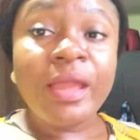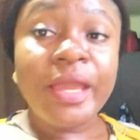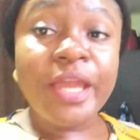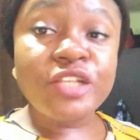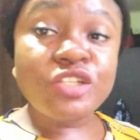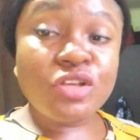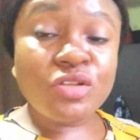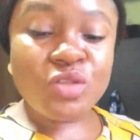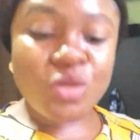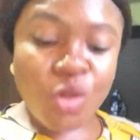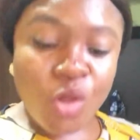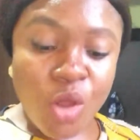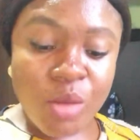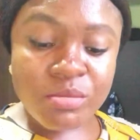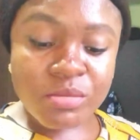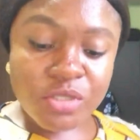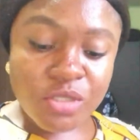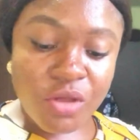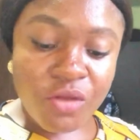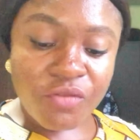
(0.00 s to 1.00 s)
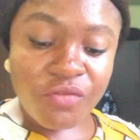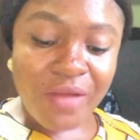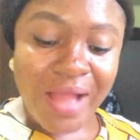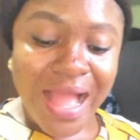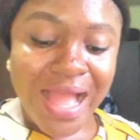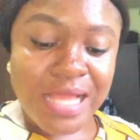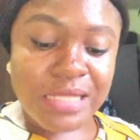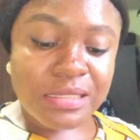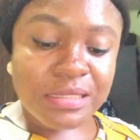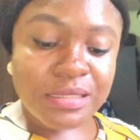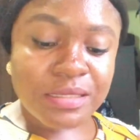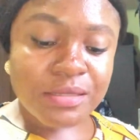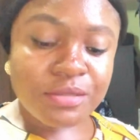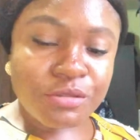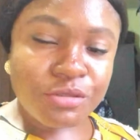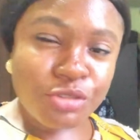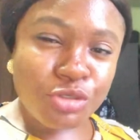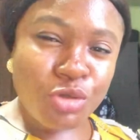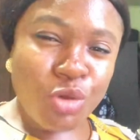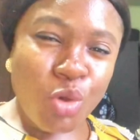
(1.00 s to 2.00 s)
it also comes off
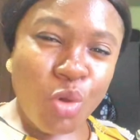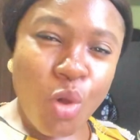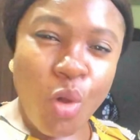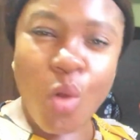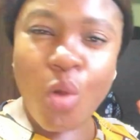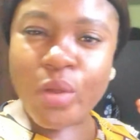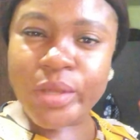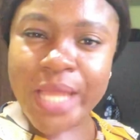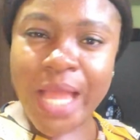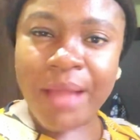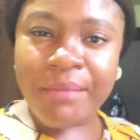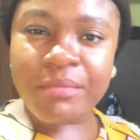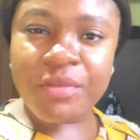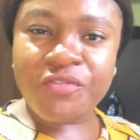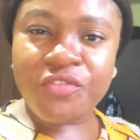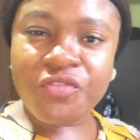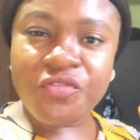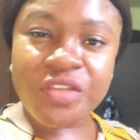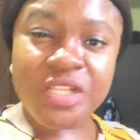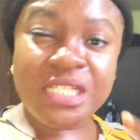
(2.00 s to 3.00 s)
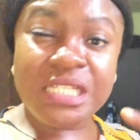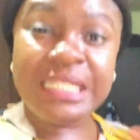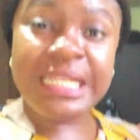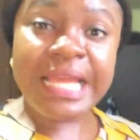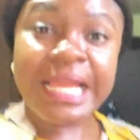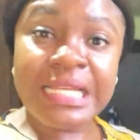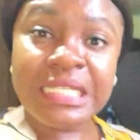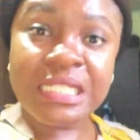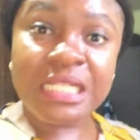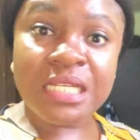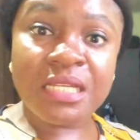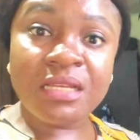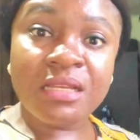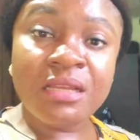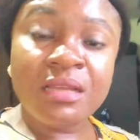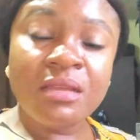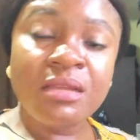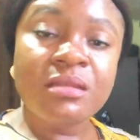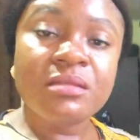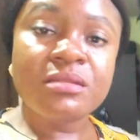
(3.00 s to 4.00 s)
as, you know, cocoyam. If you've eaten ede,
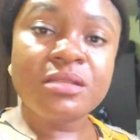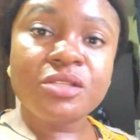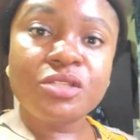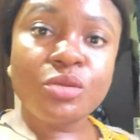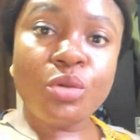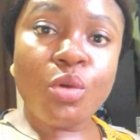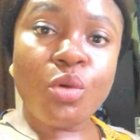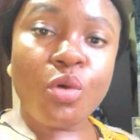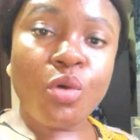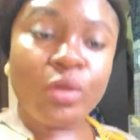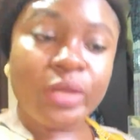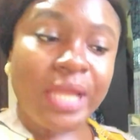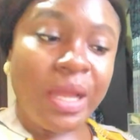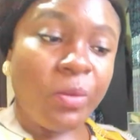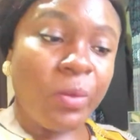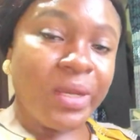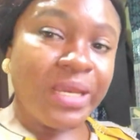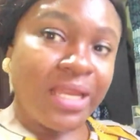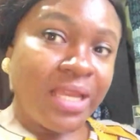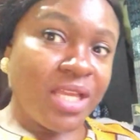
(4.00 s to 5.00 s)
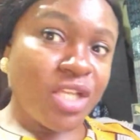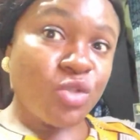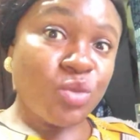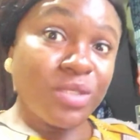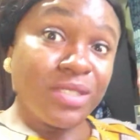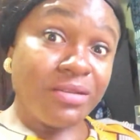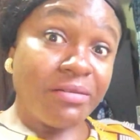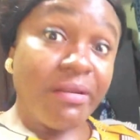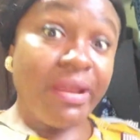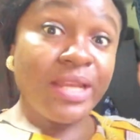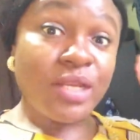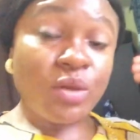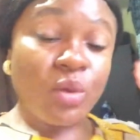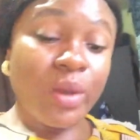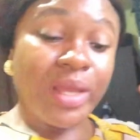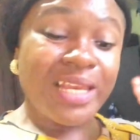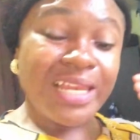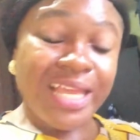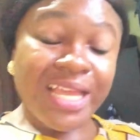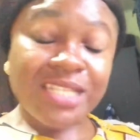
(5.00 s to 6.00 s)
this cocoyam, when they eat with red
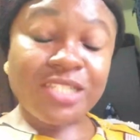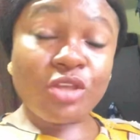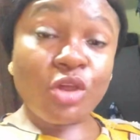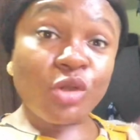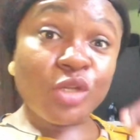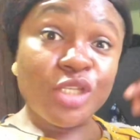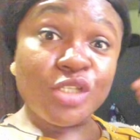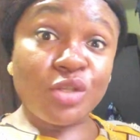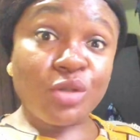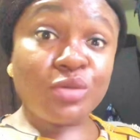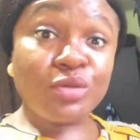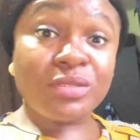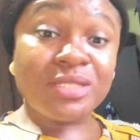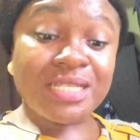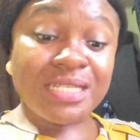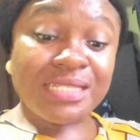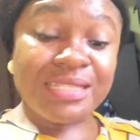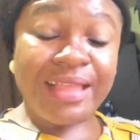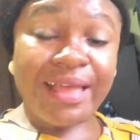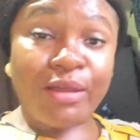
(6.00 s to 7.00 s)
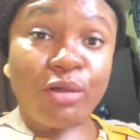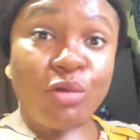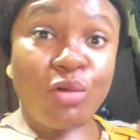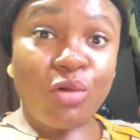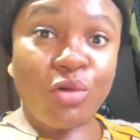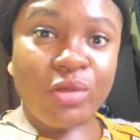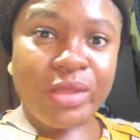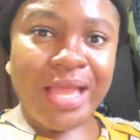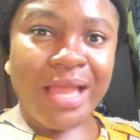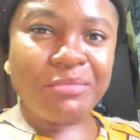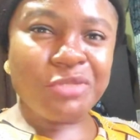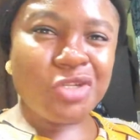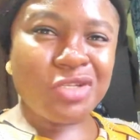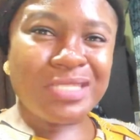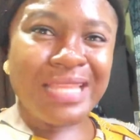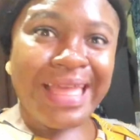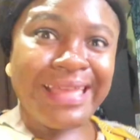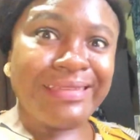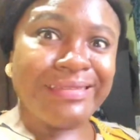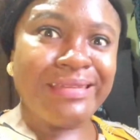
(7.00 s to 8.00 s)
oil, yes, it also tastes like cocoyam,
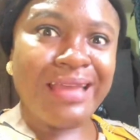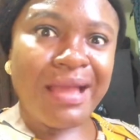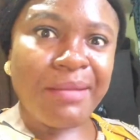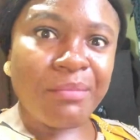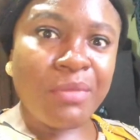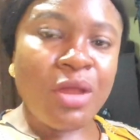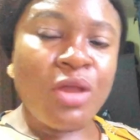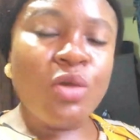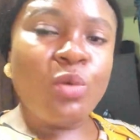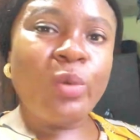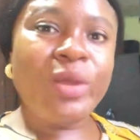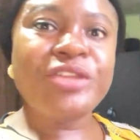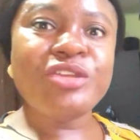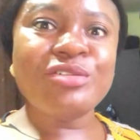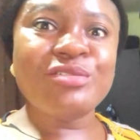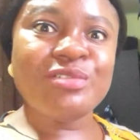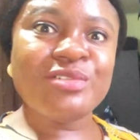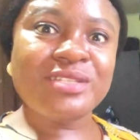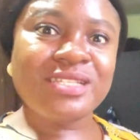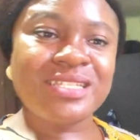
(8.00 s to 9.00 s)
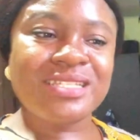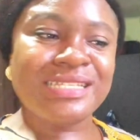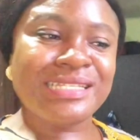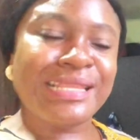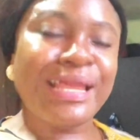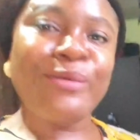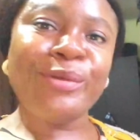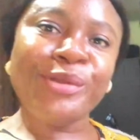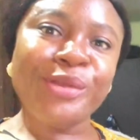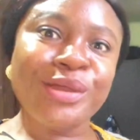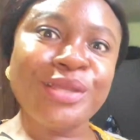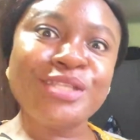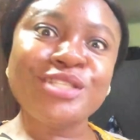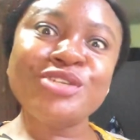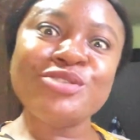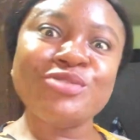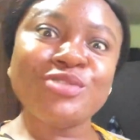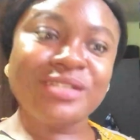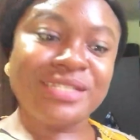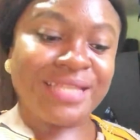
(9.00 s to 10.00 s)
just like yam. When you roast it, it's like when you're
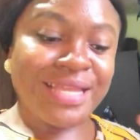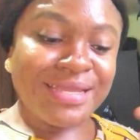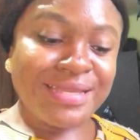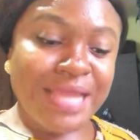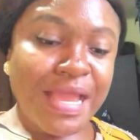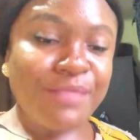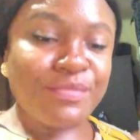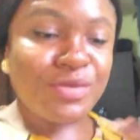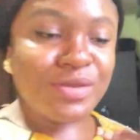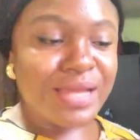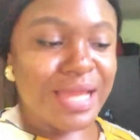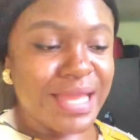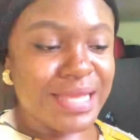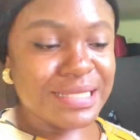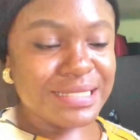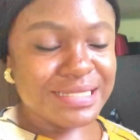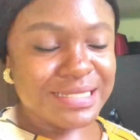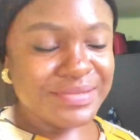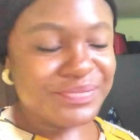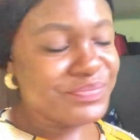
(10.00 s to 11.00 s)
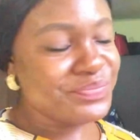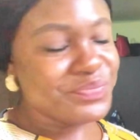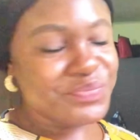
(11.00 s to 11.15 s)
eating roasted yam. You guys.